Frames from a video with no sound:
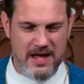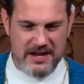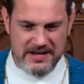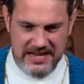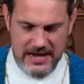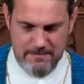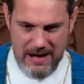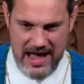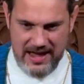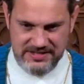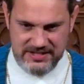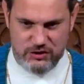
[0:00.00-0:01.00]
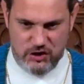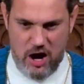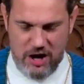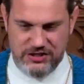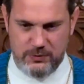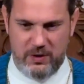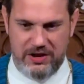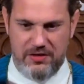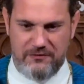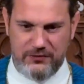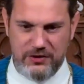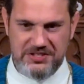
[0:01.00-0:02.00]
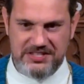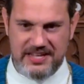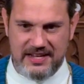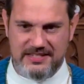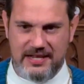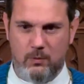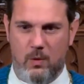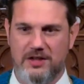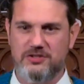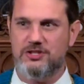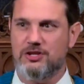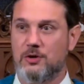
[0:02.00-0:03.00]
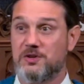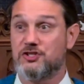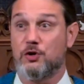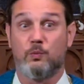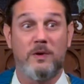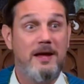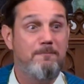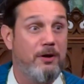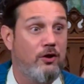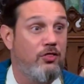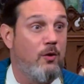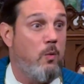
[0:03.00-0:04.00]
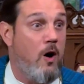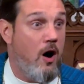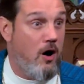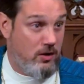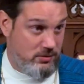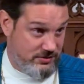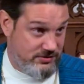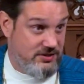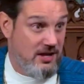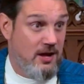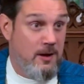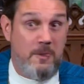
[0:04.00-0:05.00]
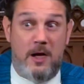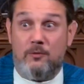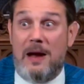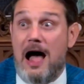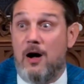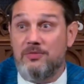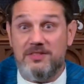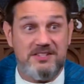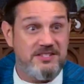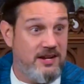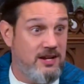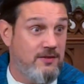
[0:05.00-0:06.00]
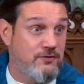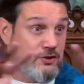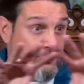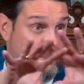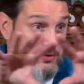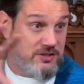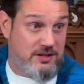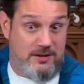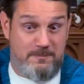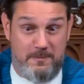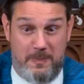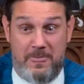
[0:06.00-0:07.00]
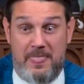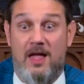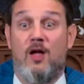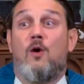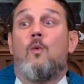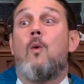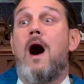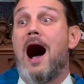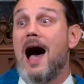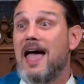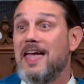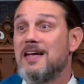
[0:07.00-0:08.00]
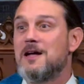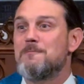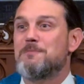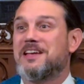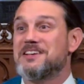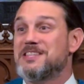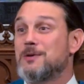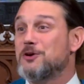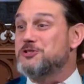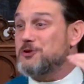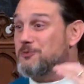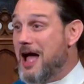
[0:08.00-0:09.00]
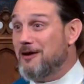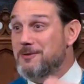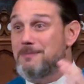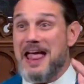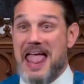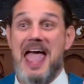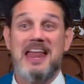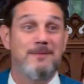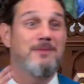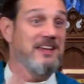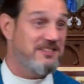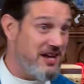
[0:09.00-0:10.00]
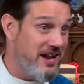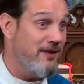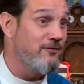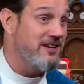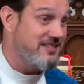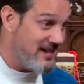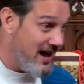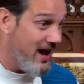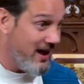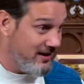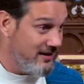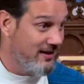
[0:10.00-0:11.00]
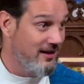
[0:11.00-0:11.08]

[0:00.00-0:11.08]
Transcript: Nehemiah is in charge, and one of the first things he wants to do is to rebuild the walls around the city of Jerusalem. Why? Because they were surrounded by enemies on every side.